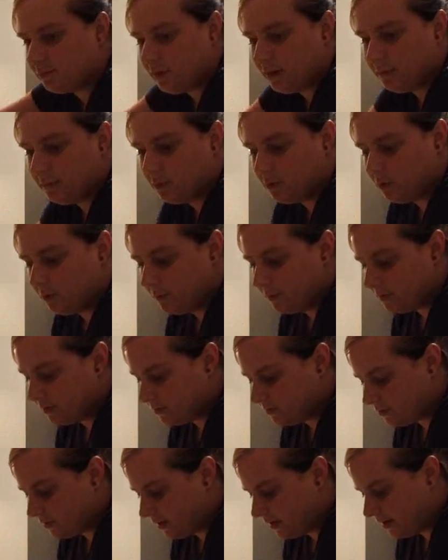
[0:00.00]
for my bowl, but
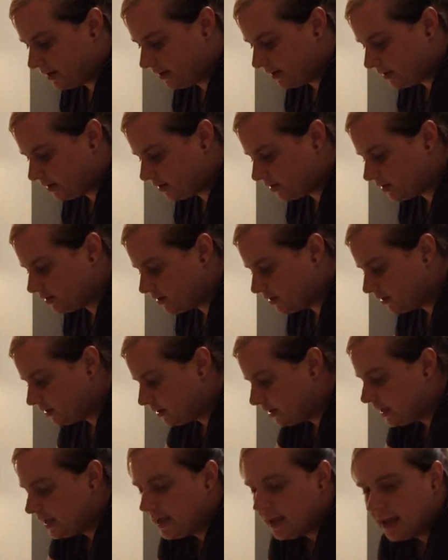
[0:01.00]
it's right here.
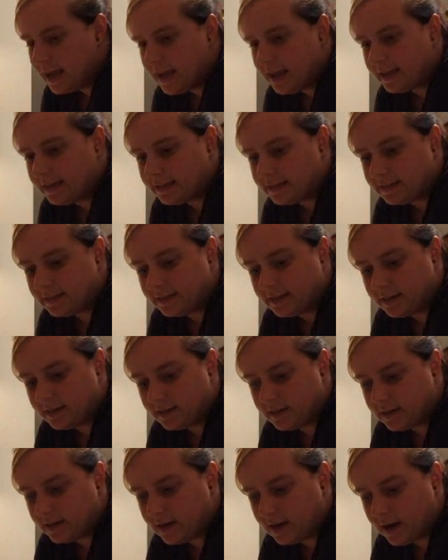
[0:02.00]
And
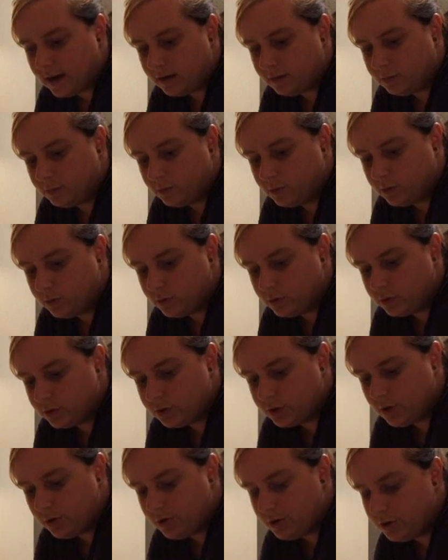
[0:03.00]
I will
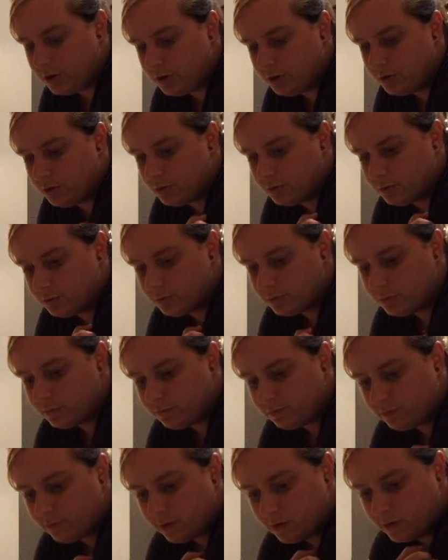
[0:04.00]
show you
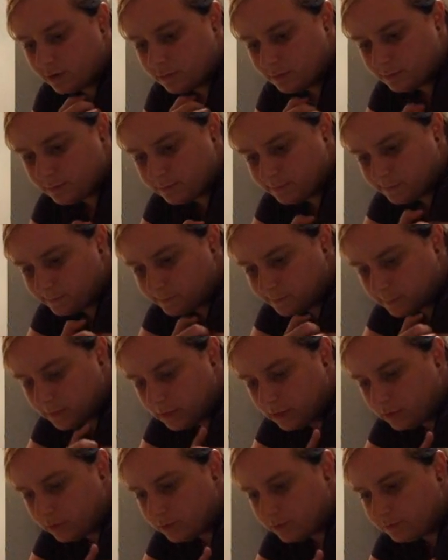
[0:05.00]
from,
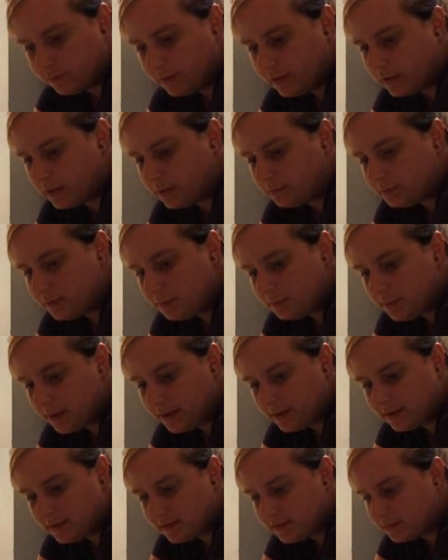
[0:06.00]
filling up the
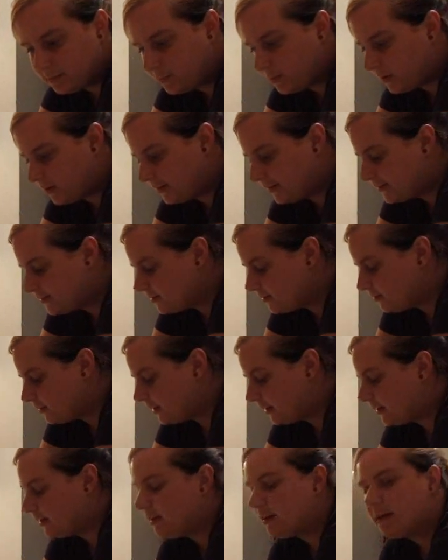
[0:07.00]
base where it needs to
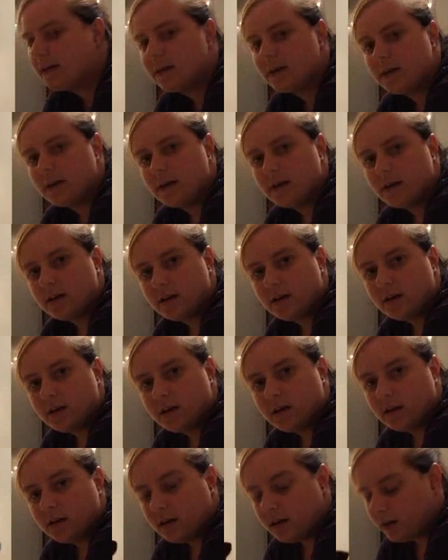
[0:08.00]
be,
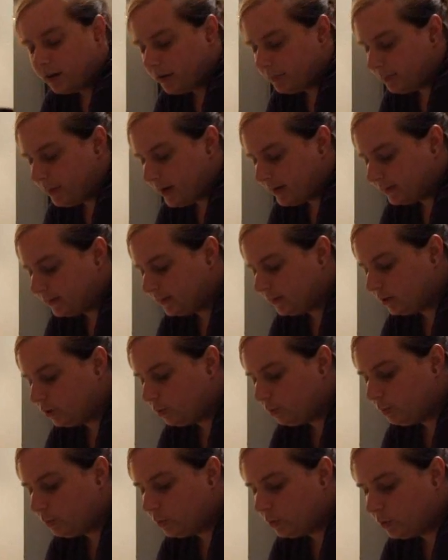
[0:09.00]
packing
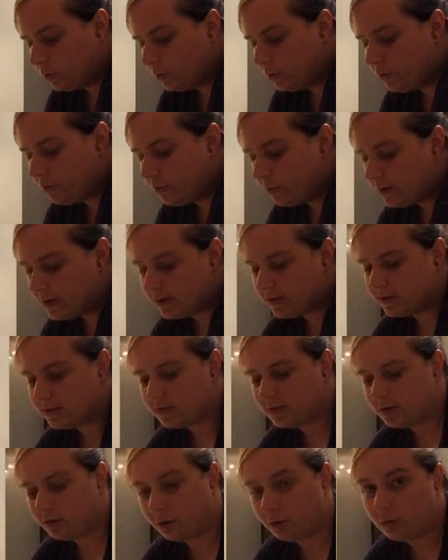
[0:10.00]
your bowl
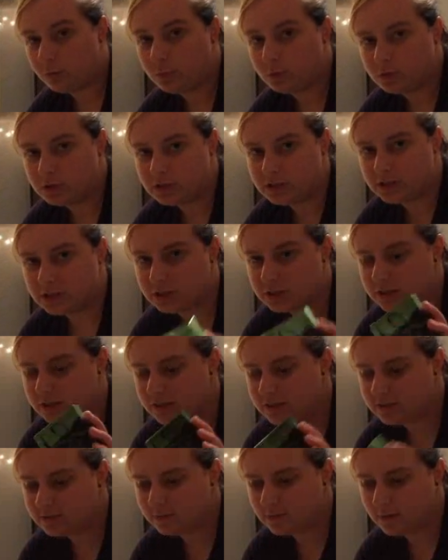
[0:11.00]
with herbal
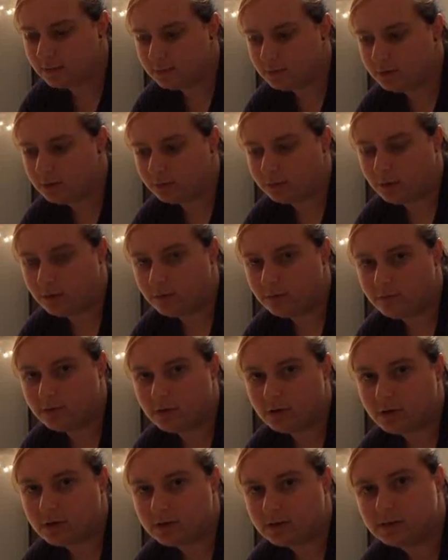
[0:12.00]
shisha. That's what I'm doing my
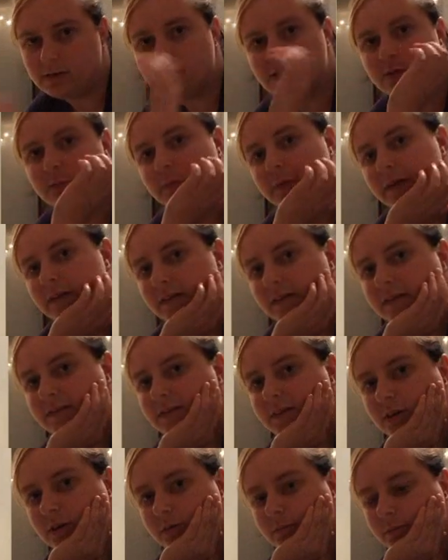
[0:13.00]
review on in a little bit,
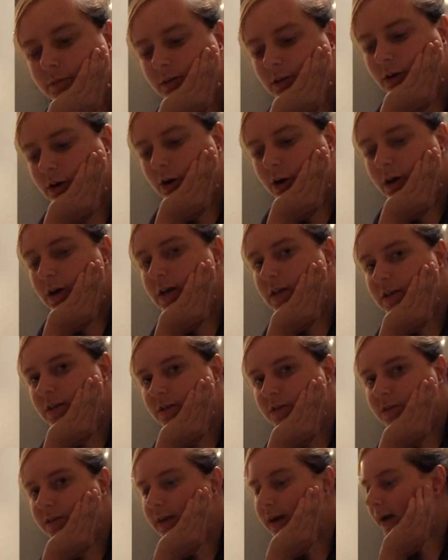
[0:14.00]
so I'm going to go ahead and do